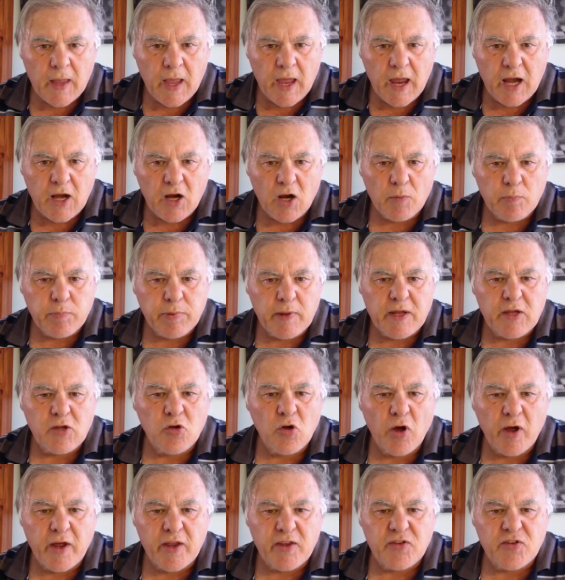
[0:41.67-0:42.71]
And I play
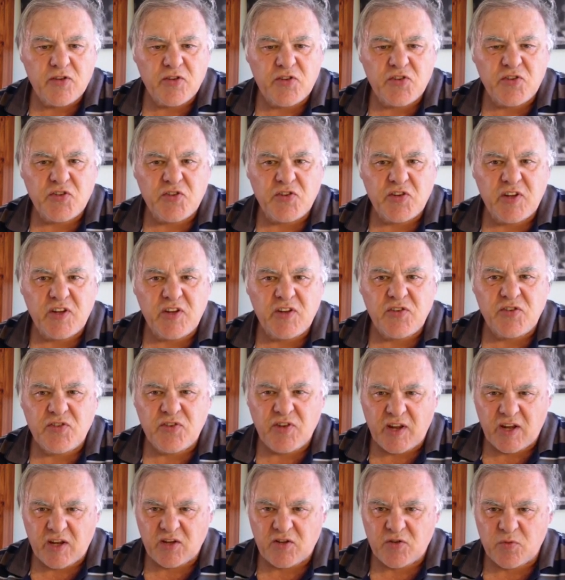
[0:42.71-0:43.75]
knight to
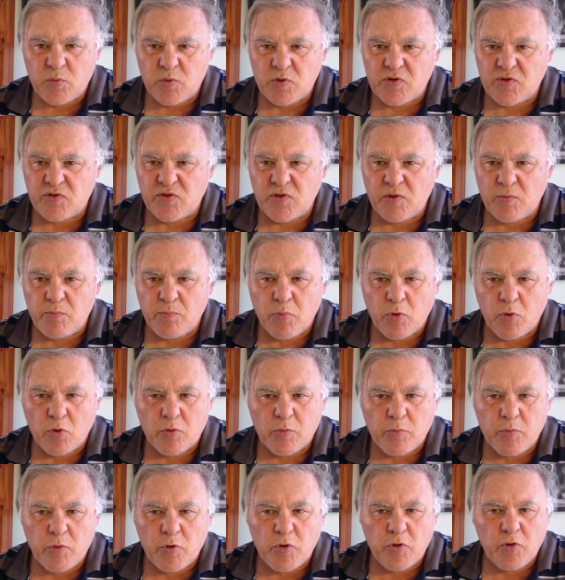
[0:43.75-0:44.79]
c6, which is a book
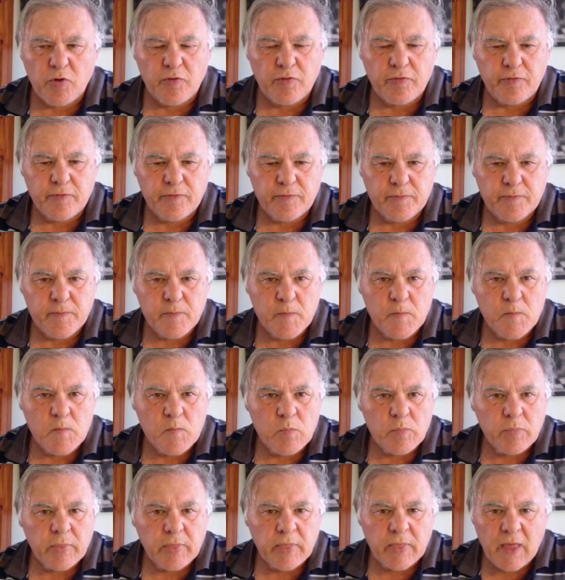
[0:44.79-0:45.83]
move.
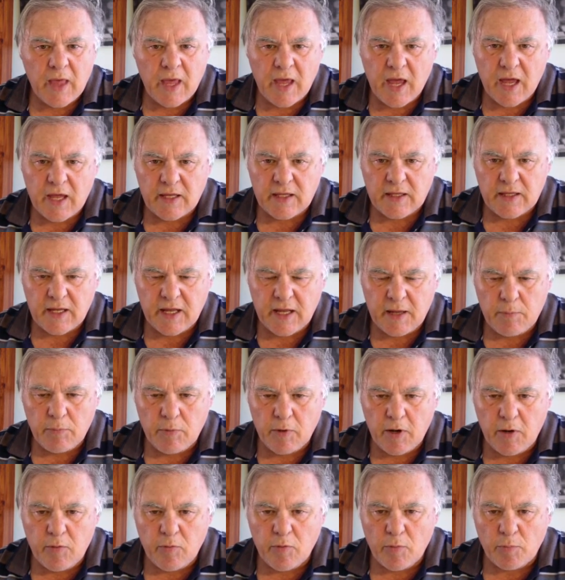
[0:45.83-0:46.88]
And
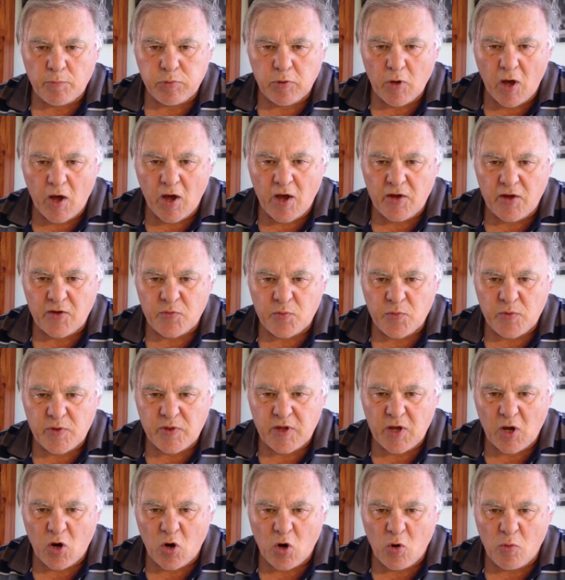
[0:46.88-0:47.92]
he replies with
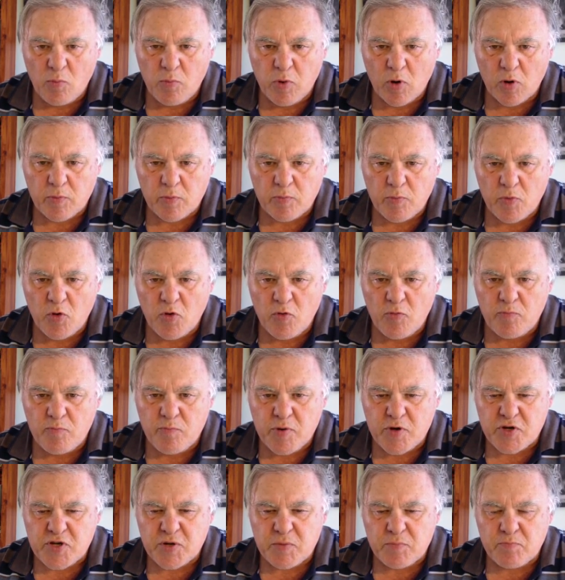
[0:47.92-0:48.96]
the old book move,
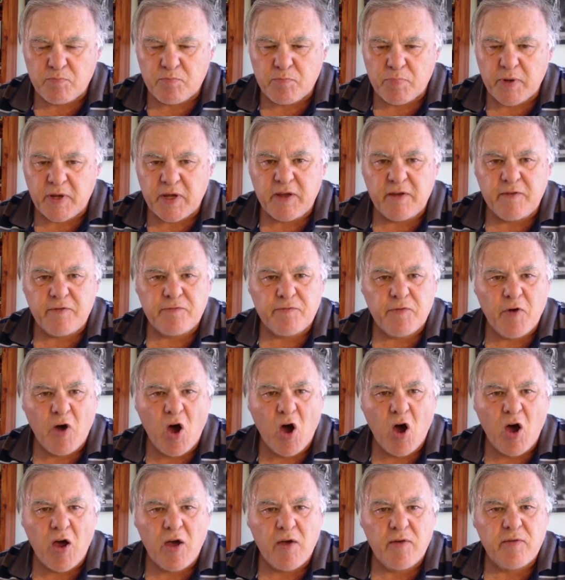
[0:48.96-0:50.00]
bishop
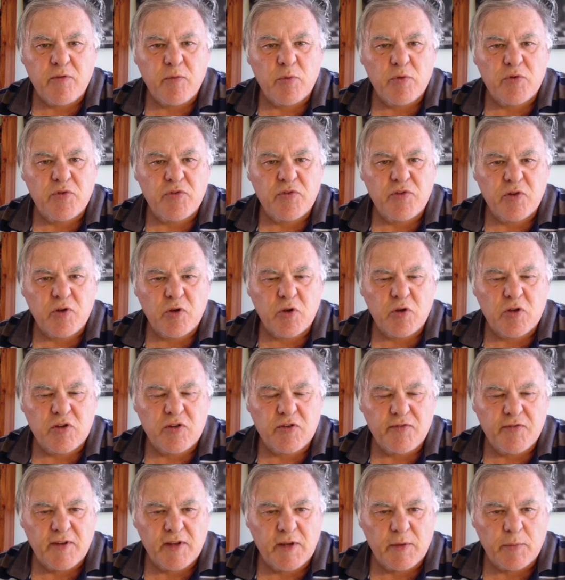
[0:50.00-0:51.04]
b5. He wants to
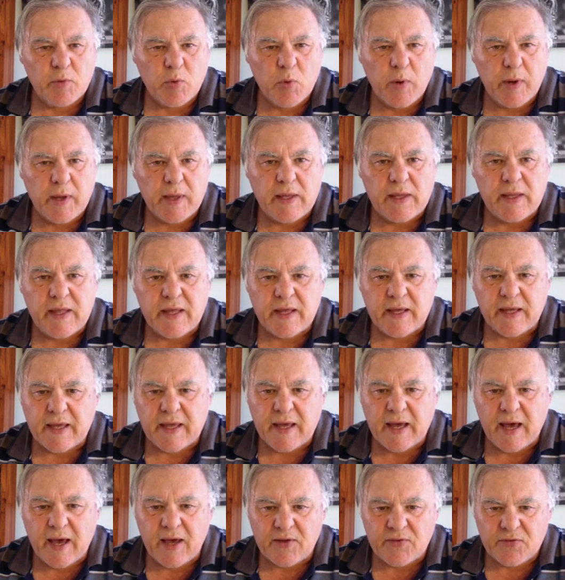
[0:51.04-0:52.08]
develop quickly and
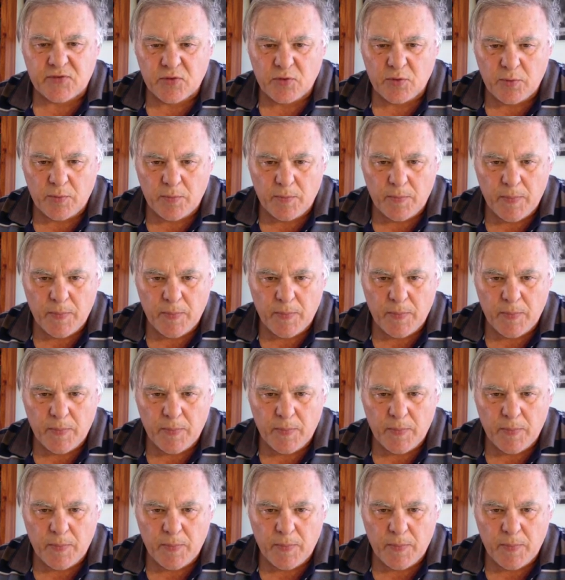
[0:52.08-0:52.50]
castle.